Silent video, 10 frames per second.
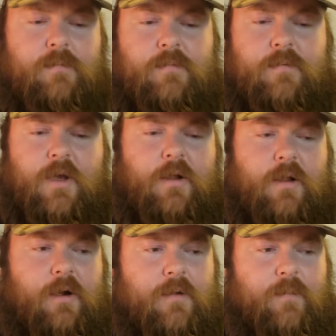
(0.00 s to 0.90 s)
Yeah,
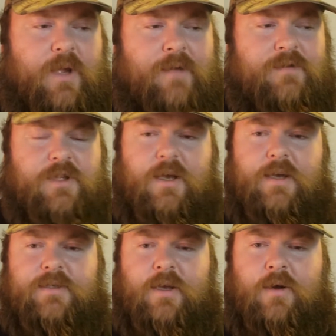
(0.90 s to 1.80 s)
like we have
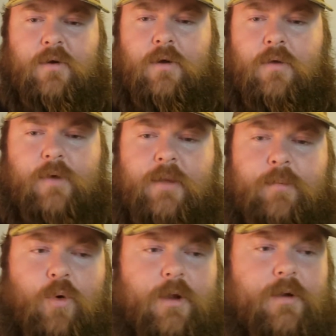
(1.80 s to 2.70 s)
slides that are already
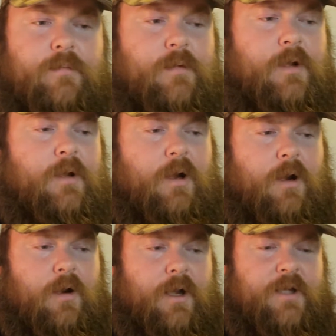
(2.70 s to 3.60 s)
ported.
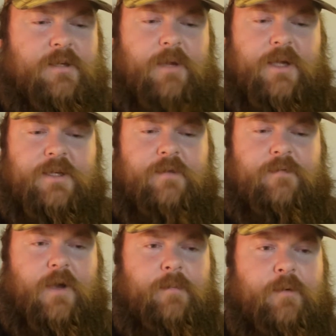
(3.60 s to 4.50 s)
Our SM19
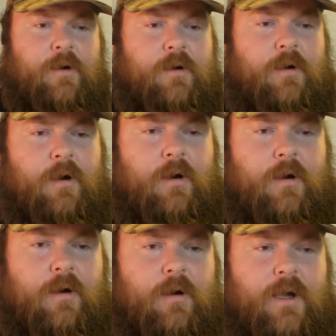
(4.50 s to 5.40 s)
Viper,
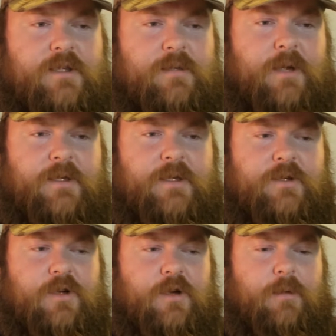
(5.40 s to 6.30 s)
our SM19
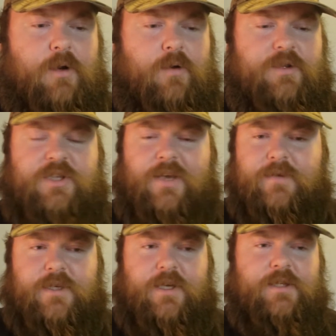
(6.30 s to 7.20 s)
Turbo, the
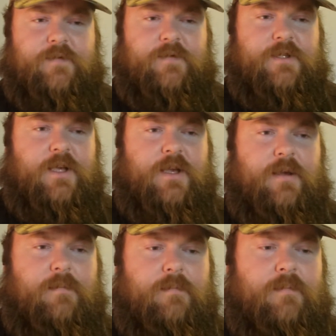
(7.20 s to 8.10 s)
17s are the
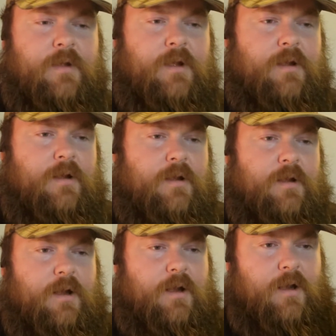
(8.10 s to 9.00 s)
same.
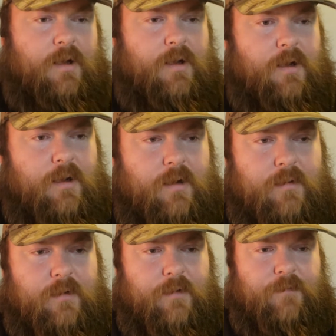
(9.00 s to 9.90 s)

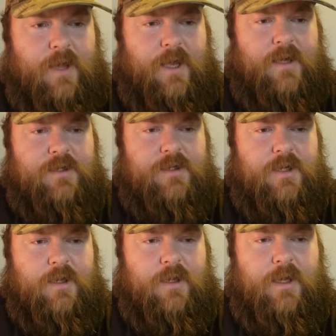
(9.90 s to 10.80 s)
The Flash
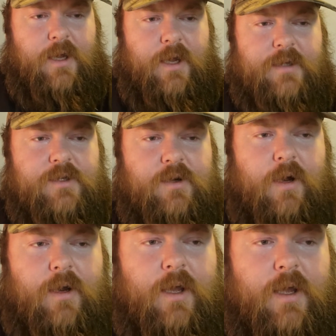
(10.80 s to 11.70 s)
and the Leonidas are
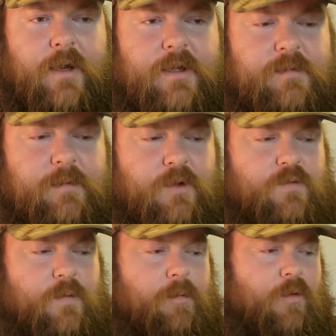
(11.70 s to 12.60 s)
on hiatus, but those
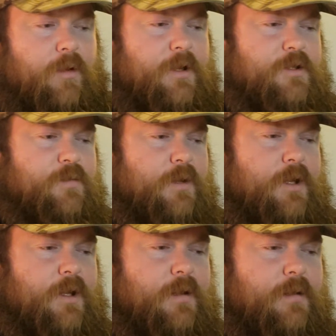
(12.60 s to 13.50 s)
were ported as well.